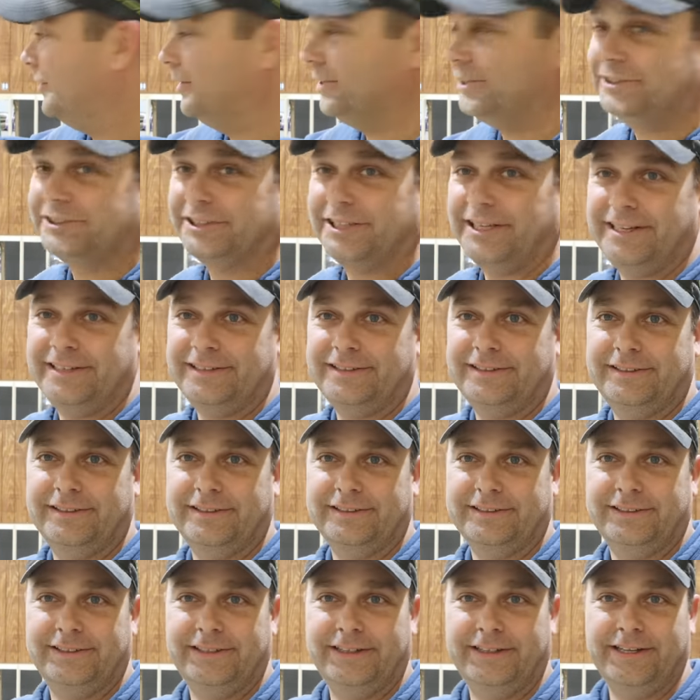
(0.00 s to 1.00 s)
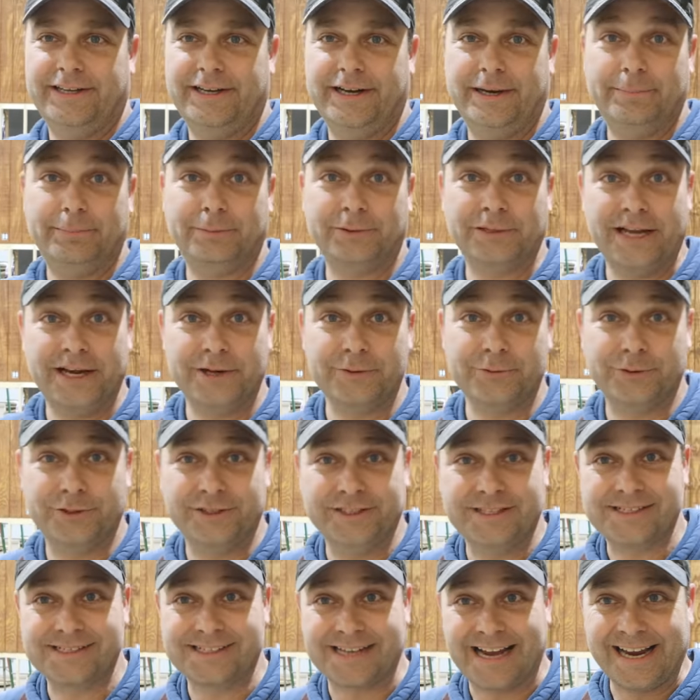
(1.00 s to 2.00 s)
finishing the uh,
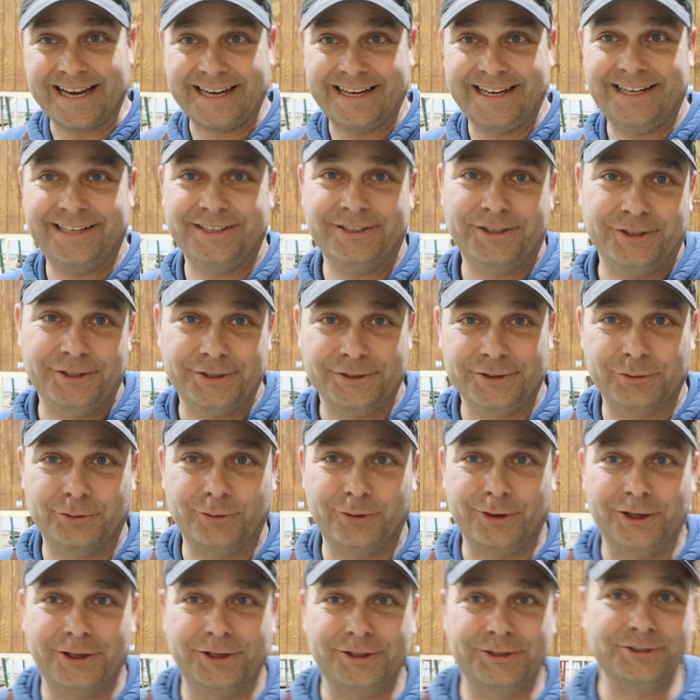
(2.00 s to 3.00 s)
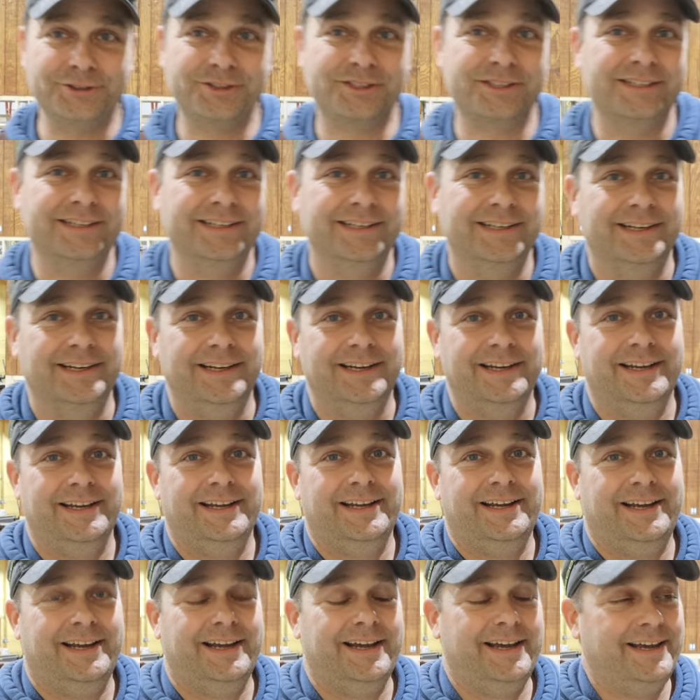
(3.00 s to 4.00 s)
plywood siding on the walls.
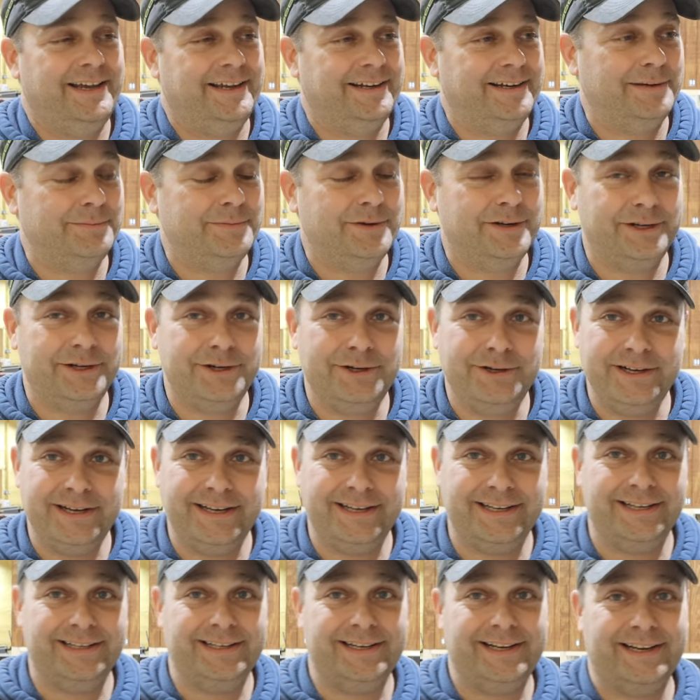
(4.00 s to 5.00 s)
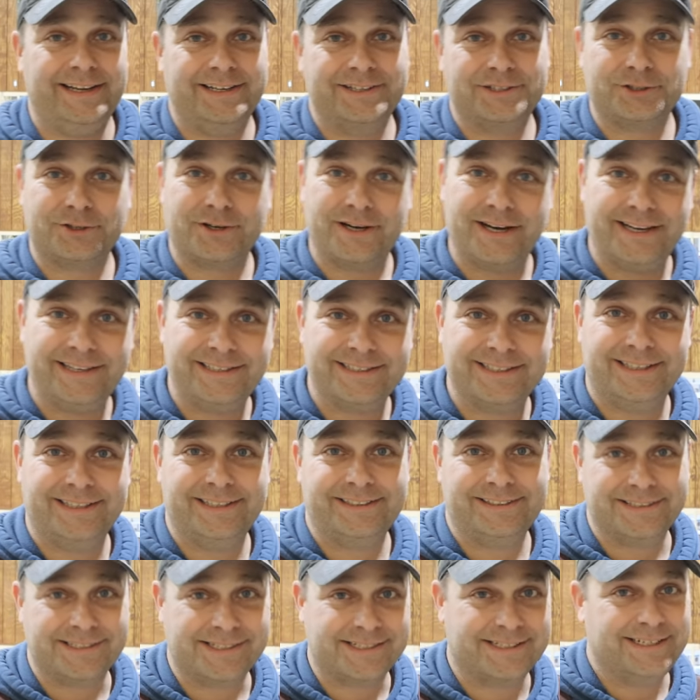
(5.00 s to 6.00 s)
And I'm gonna go ahead and try to
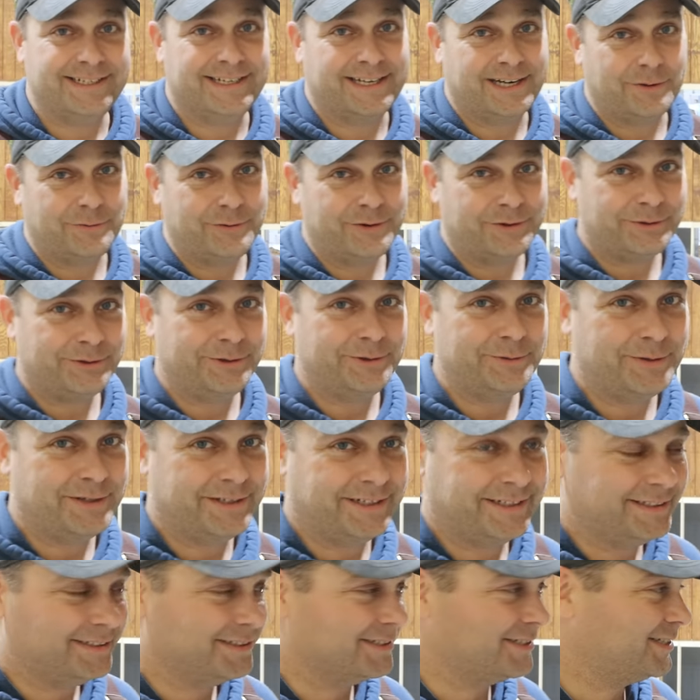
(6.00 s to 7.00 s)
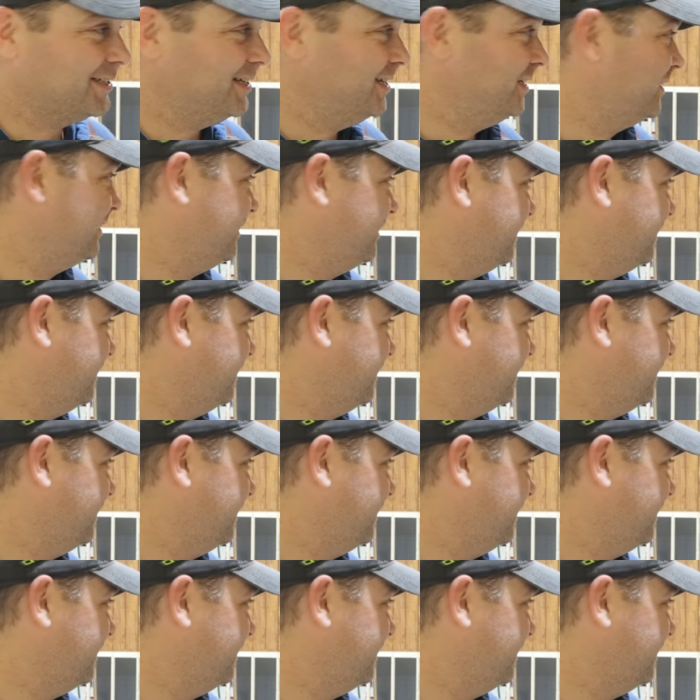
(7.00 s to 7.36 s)
get this done. I really wanna get this done